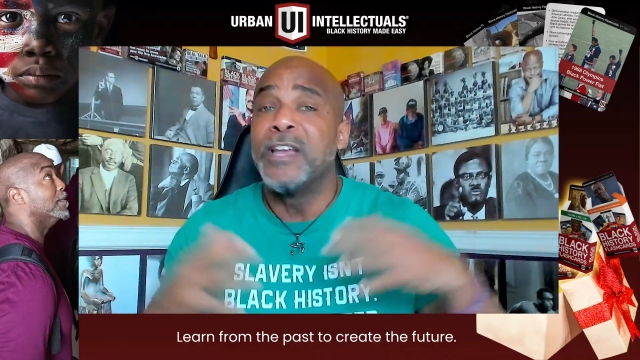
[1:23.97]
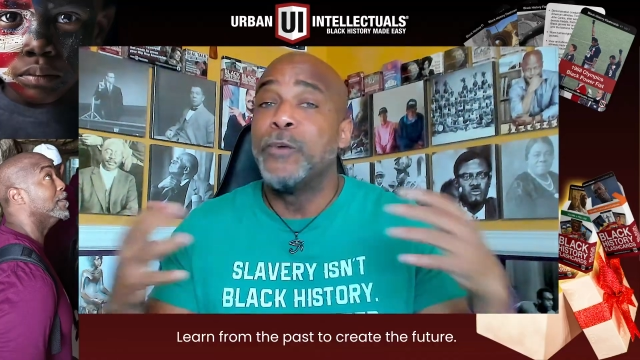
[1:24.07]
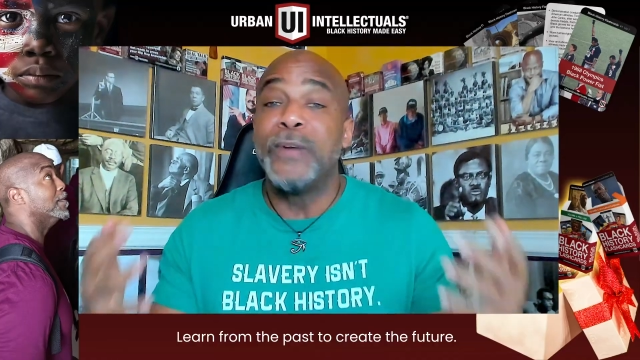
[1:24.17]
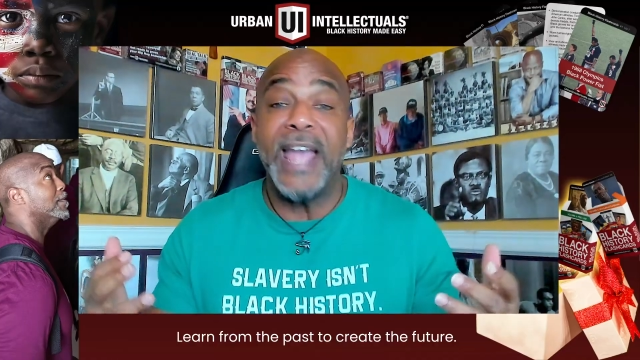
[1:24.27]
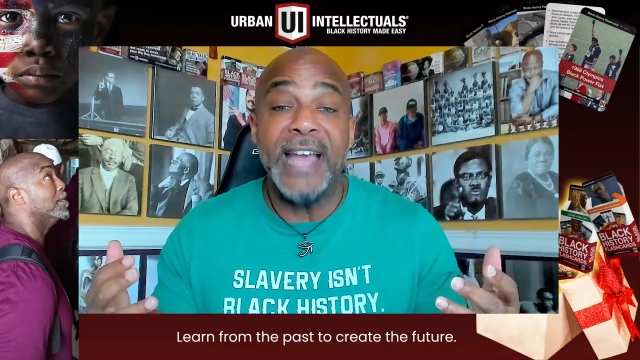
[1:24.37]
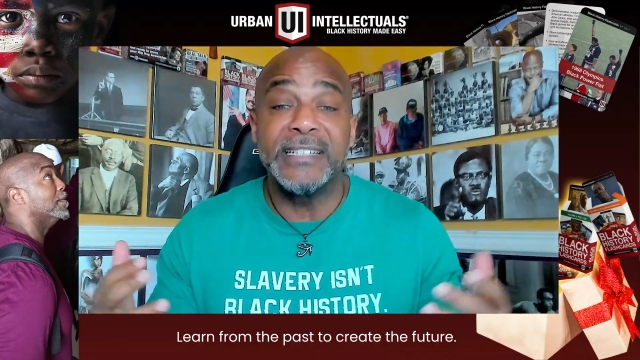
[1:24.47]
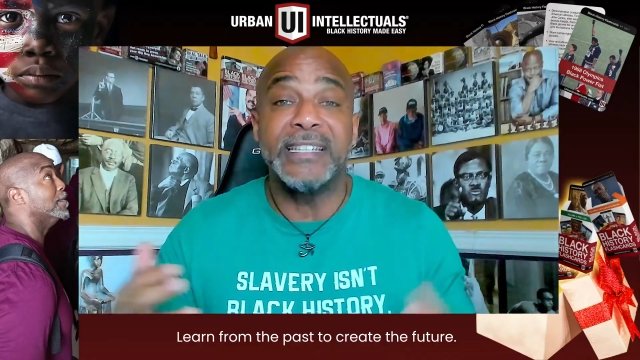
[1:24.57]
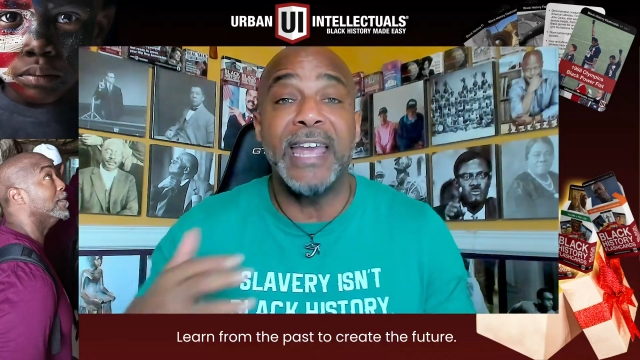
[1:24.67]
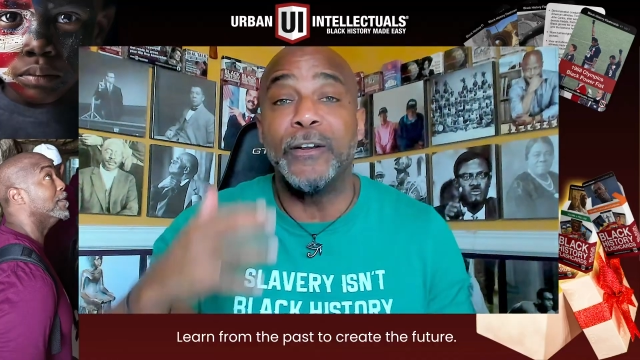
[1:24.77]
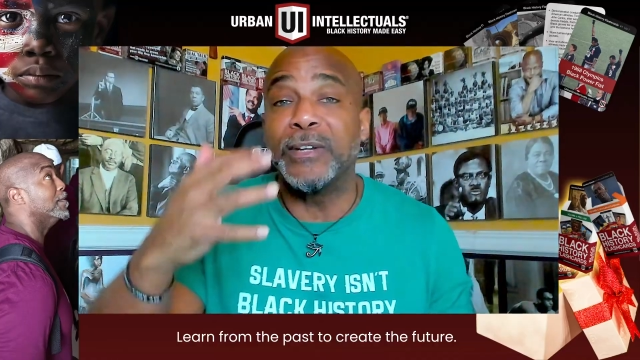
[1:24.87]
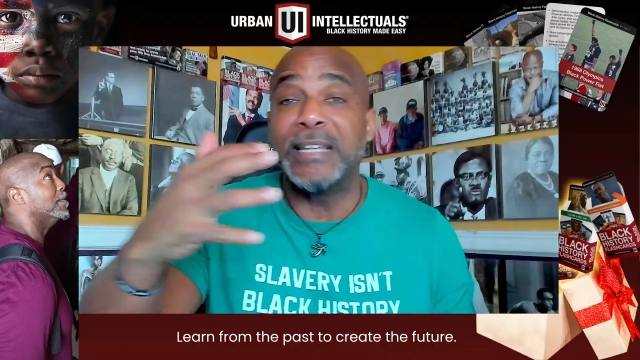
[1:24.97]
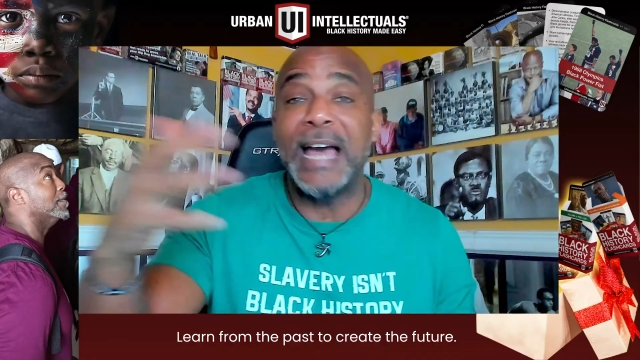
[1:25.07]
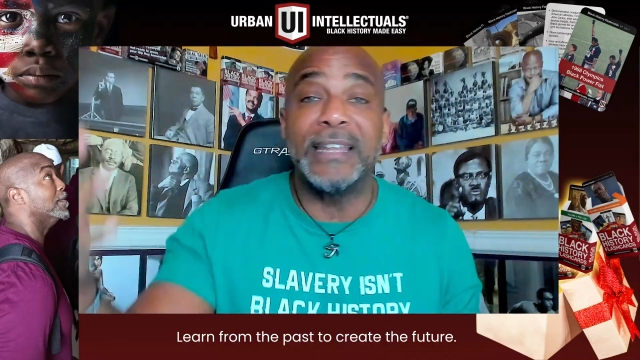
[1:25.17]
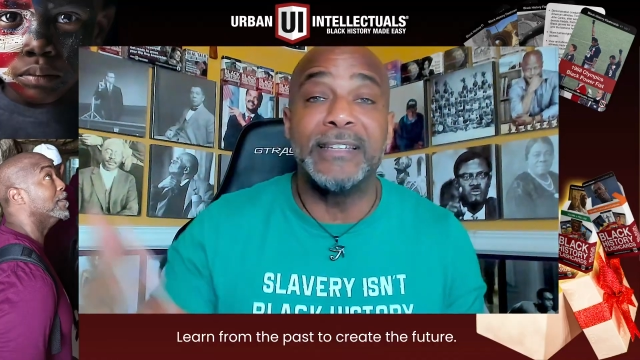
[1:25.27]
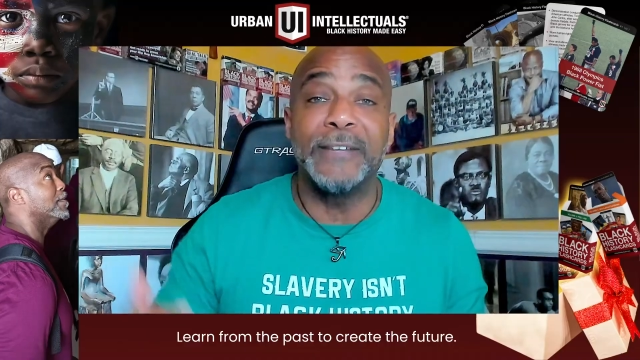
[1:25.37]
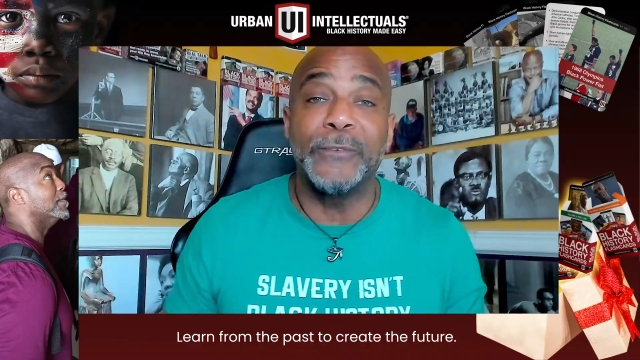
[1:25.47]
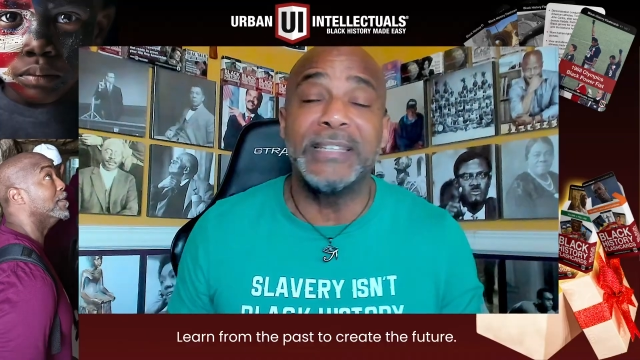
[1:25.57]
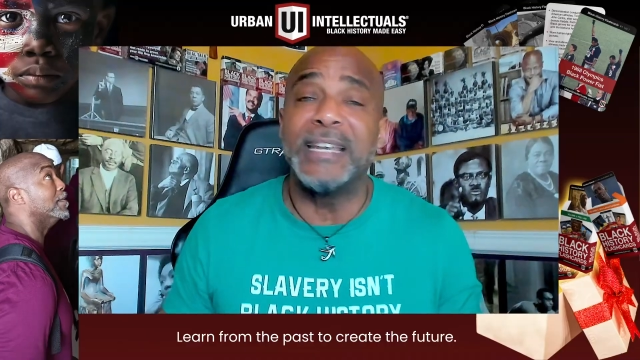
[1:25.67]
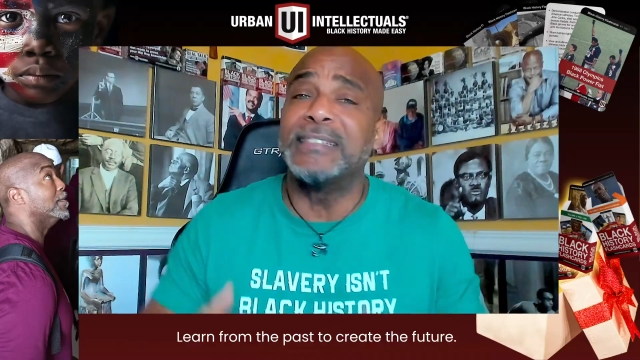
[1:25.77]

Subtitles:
We educate on a lot of different things,